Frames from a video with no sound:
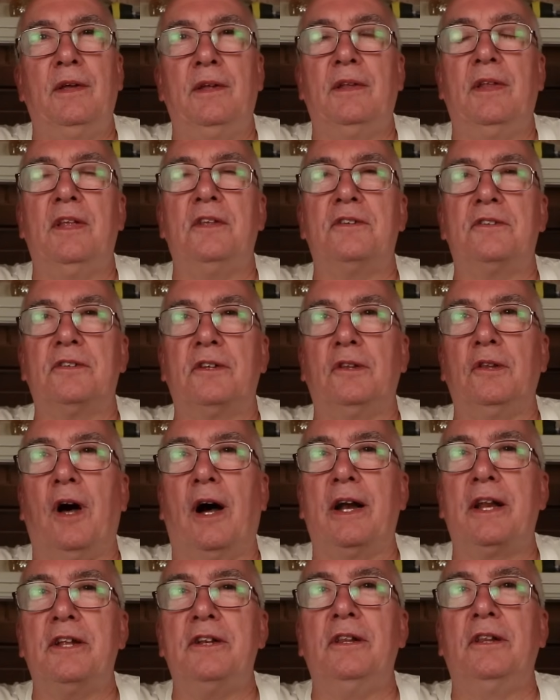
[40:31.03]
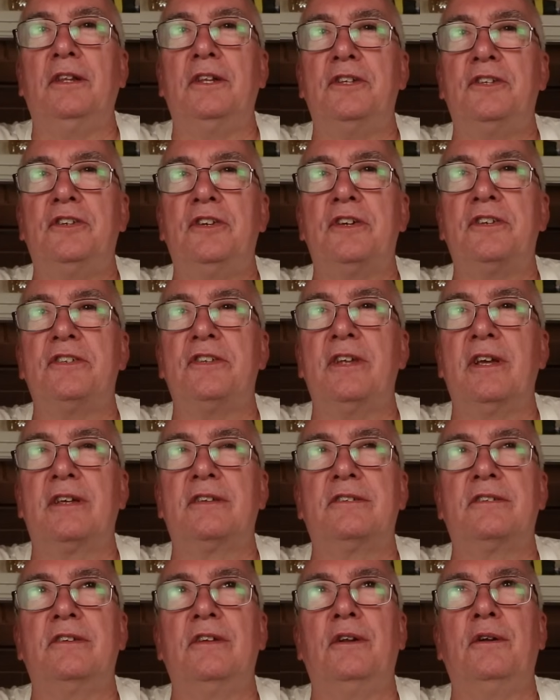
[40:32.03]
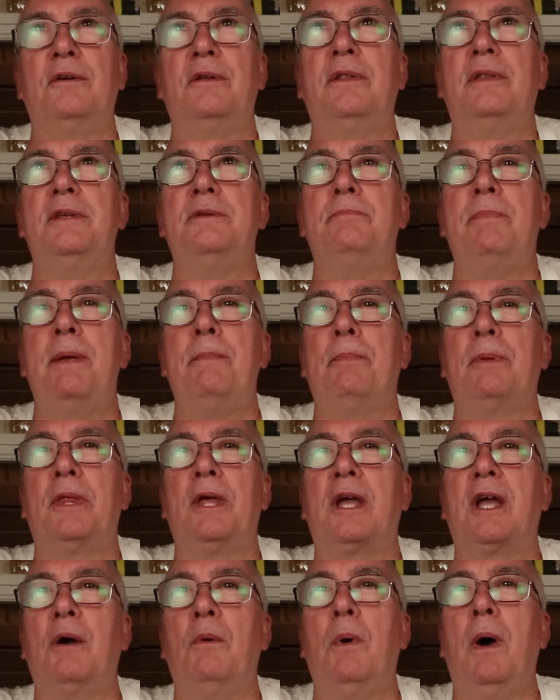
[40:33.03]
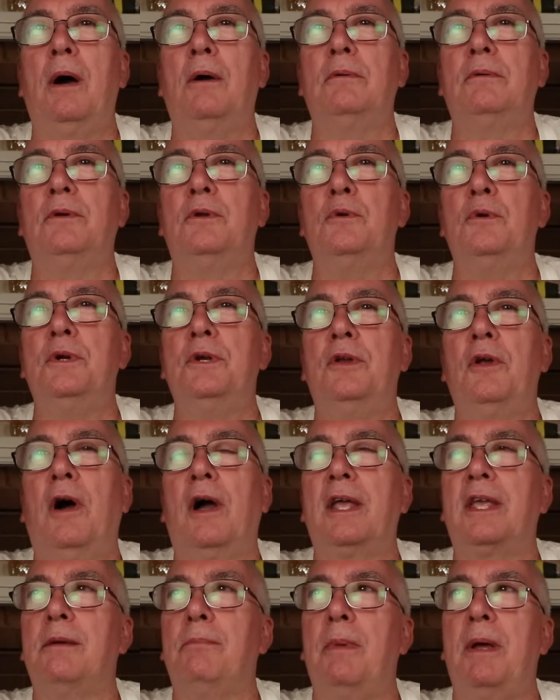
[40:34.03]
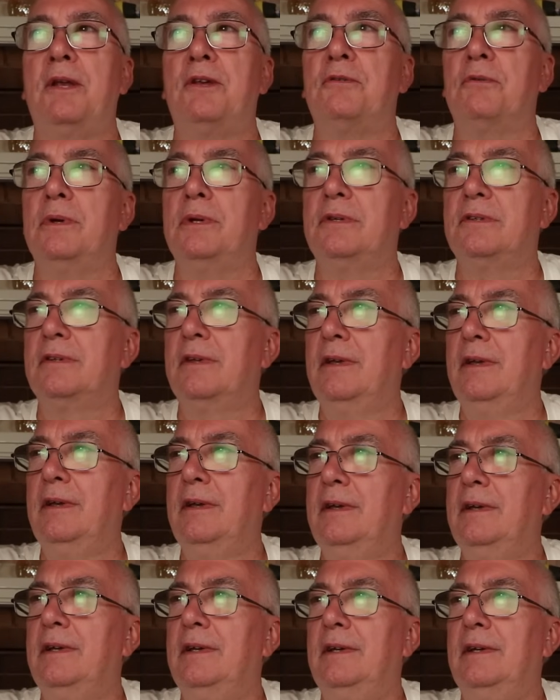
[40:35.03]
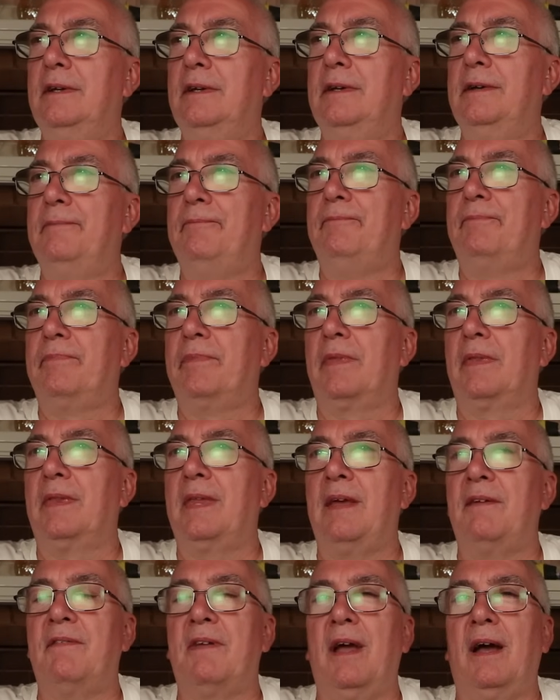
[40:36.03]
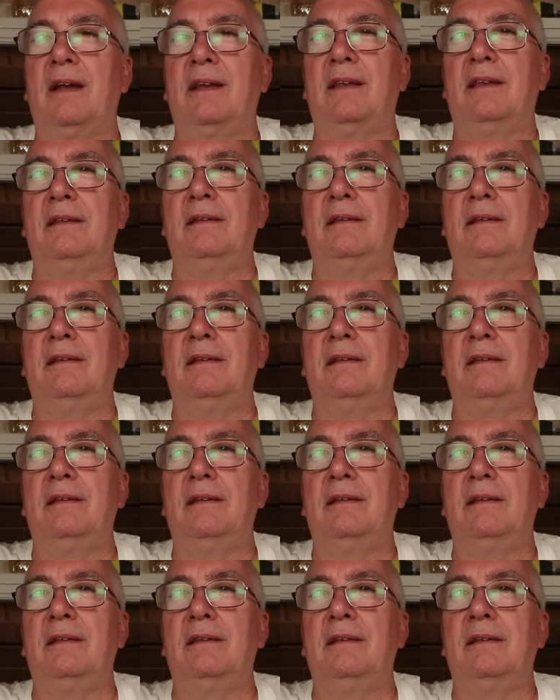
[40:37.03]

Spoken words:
there's a lot of logistics. These people that go out doing documentaries, they've got,